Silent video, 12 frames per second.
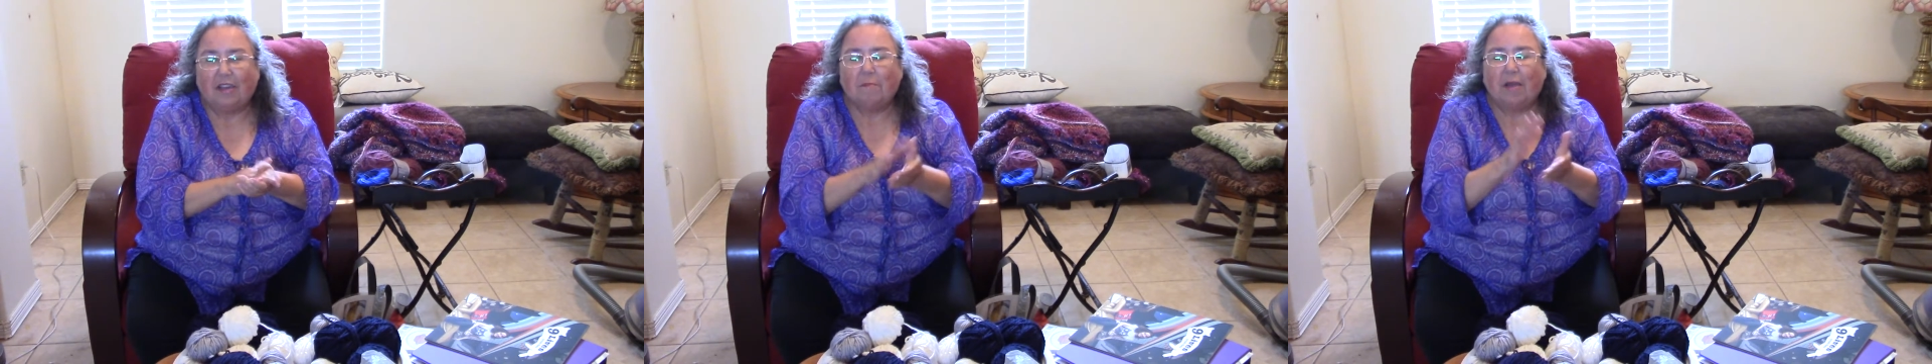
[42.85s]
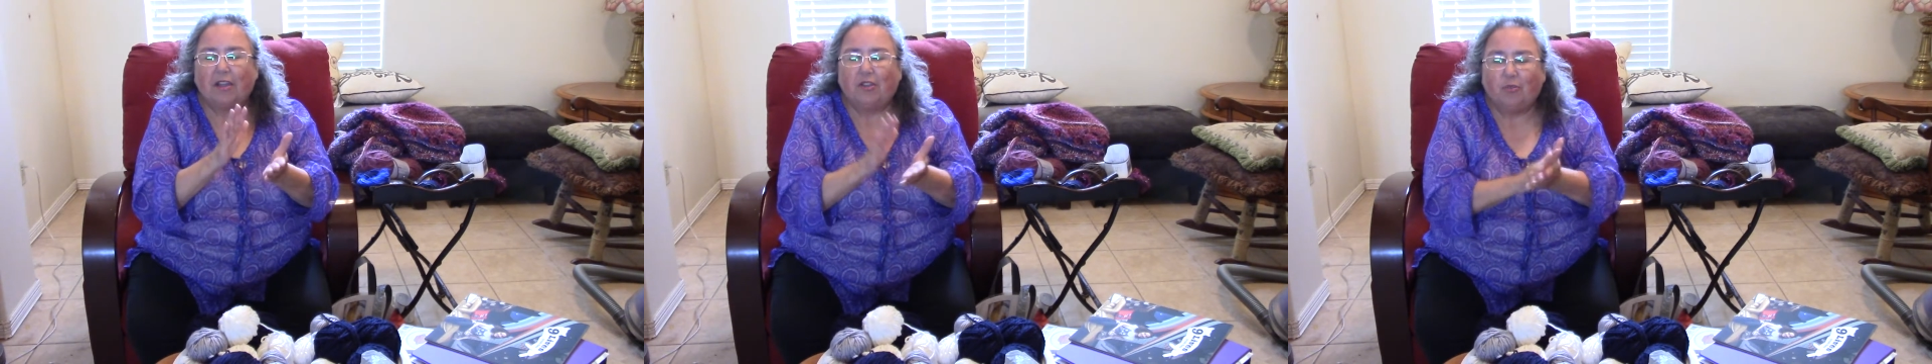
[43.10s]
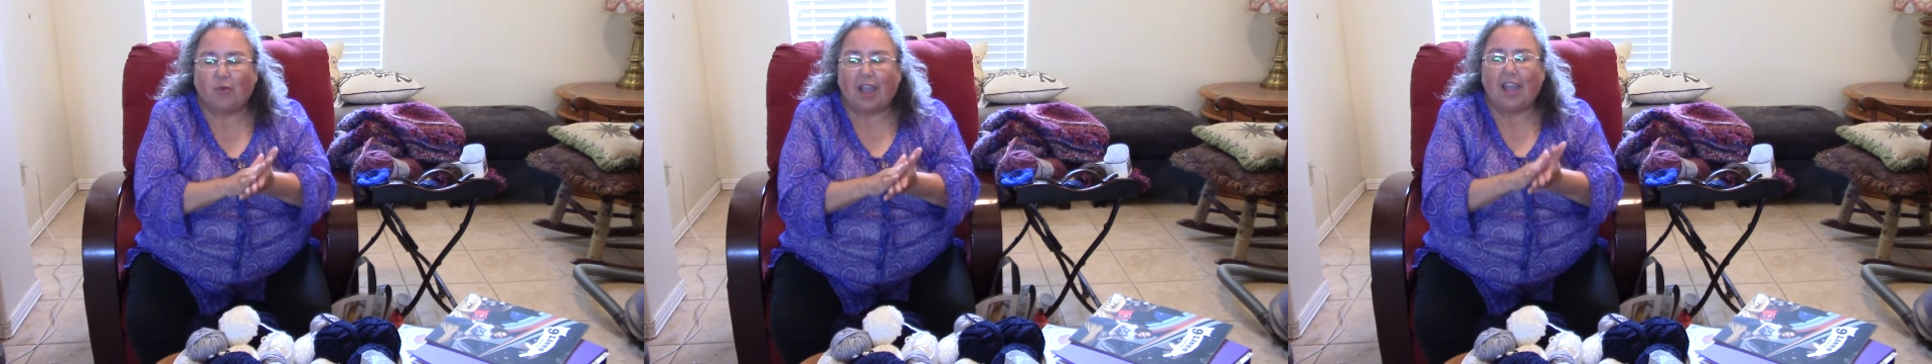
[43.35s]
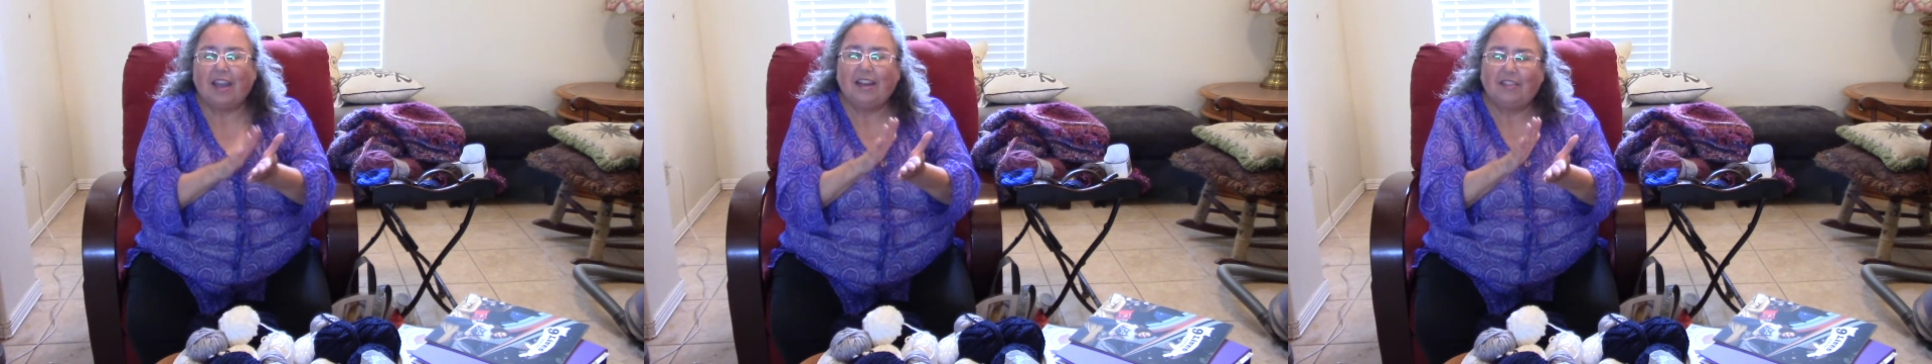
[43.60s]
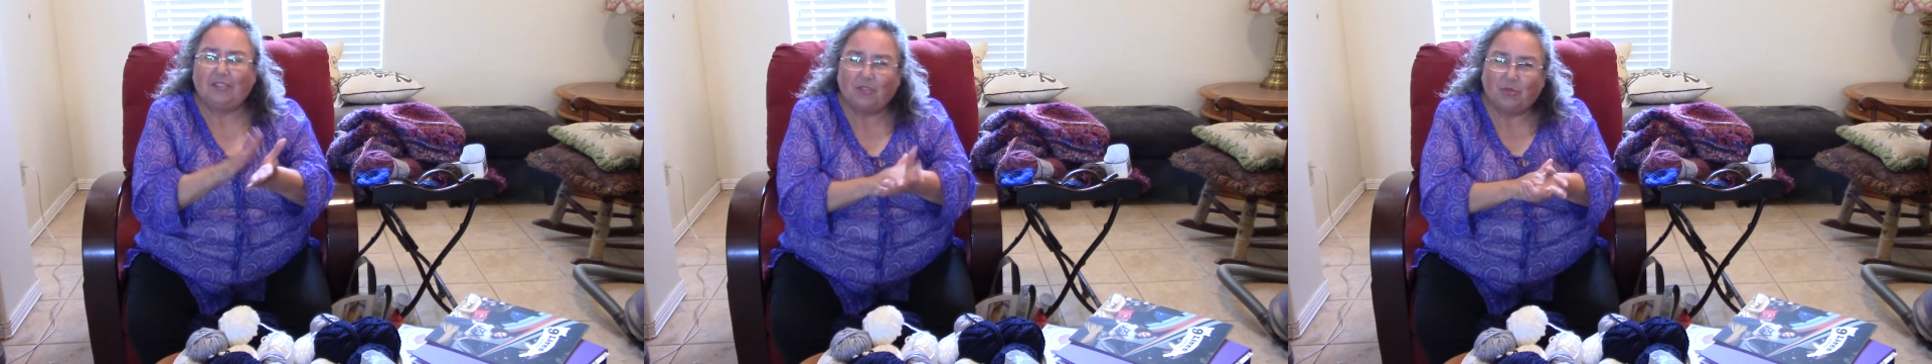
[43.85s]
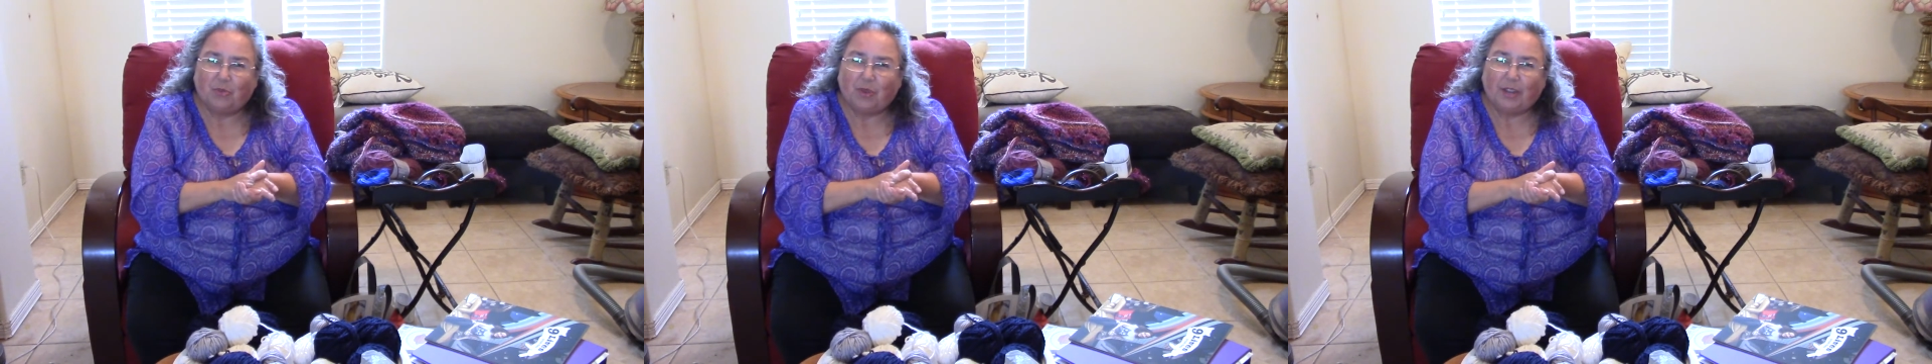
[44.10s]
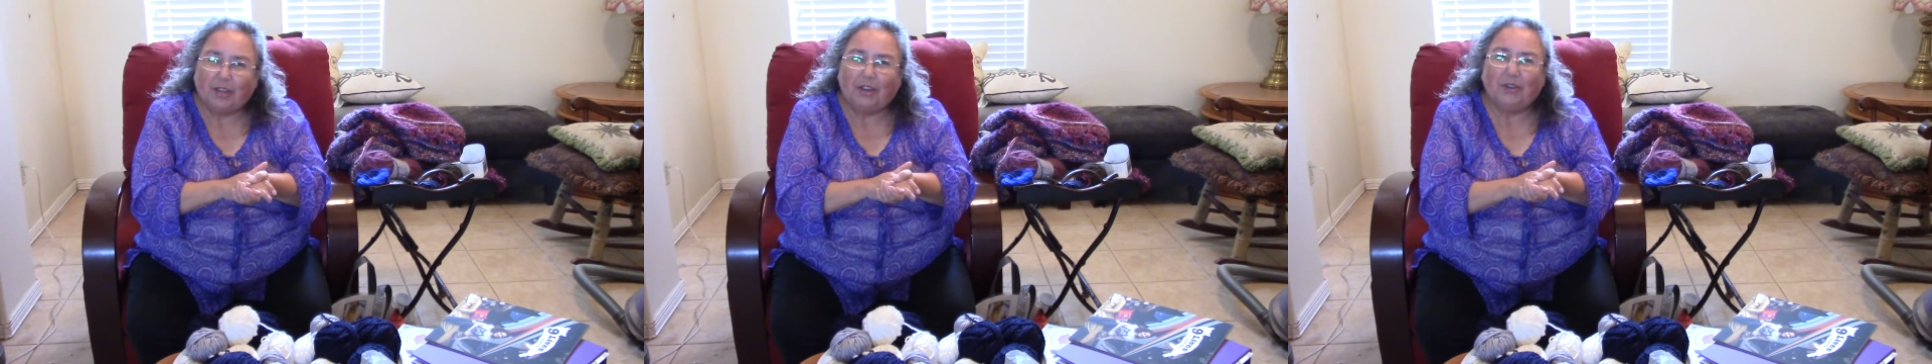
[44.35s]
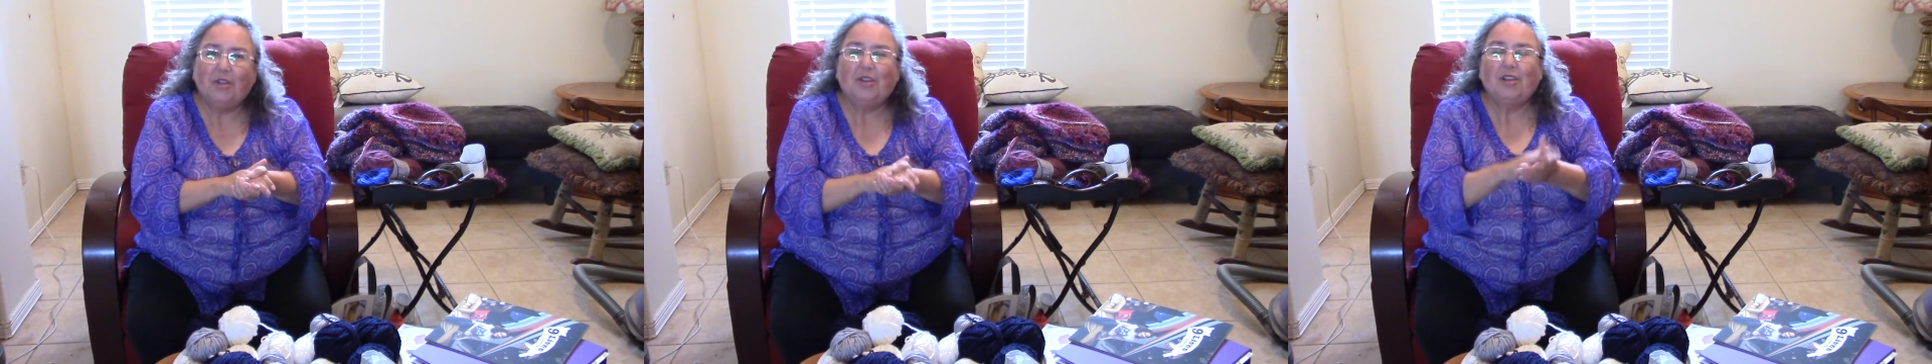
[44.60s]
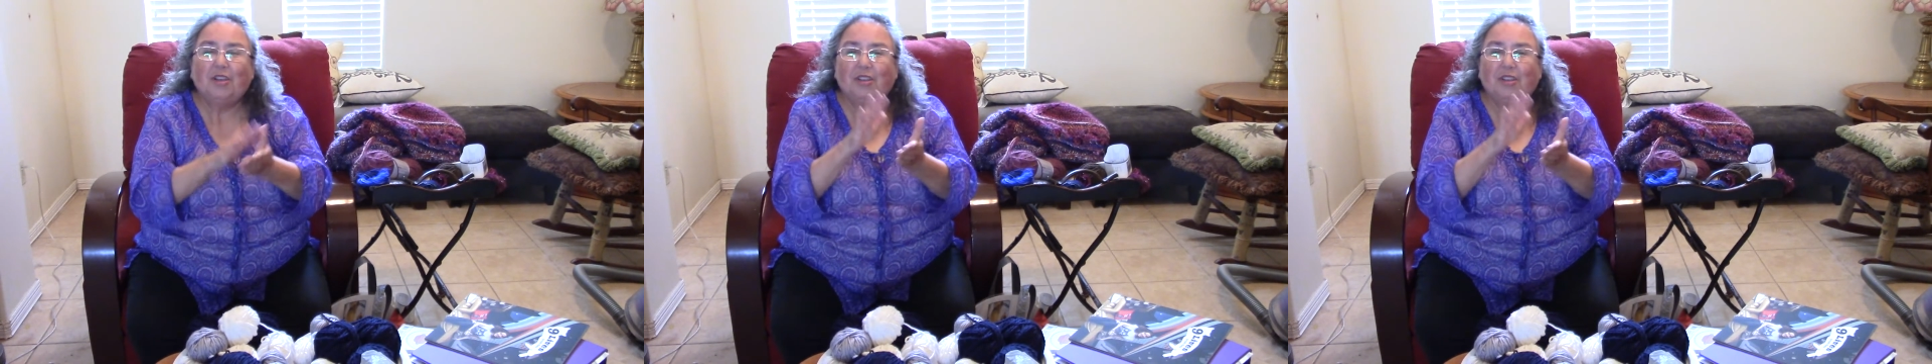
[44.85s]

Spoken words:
my Granny Square